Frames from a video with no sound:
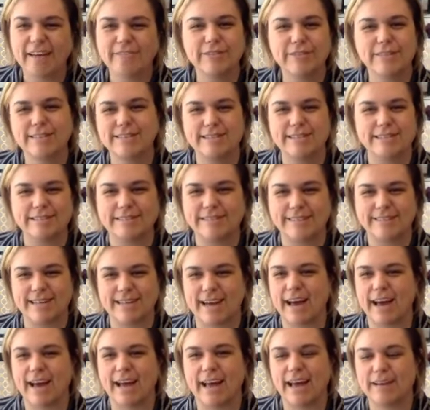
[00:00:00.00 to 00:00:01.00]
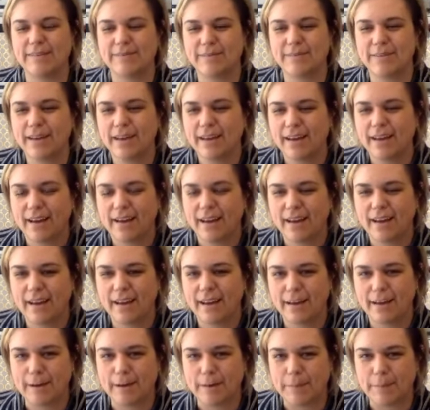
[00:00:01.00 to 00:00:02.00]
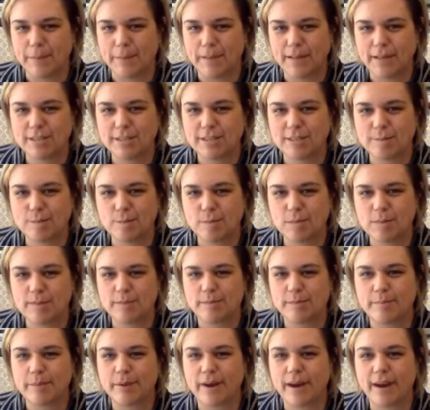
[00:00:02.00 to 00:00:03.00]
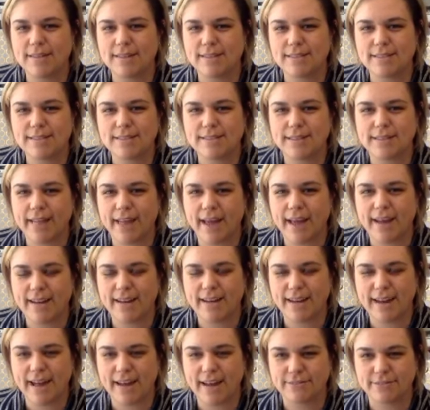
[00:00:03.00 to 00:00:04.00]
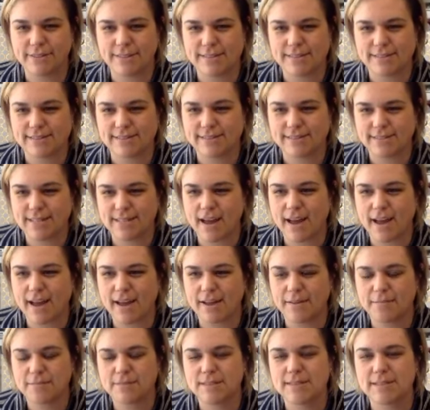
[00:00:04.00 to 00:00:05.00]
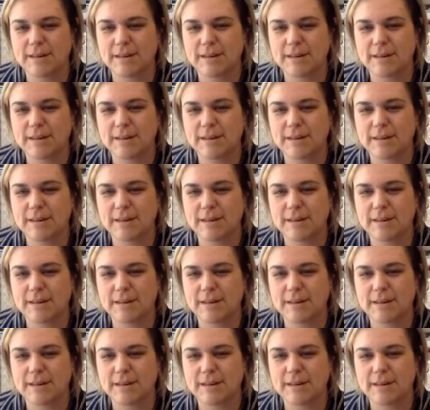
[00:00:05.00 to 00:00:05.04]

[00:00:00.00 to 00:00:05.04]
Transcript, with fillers: every single time um, and just be surprised and delighted every single time.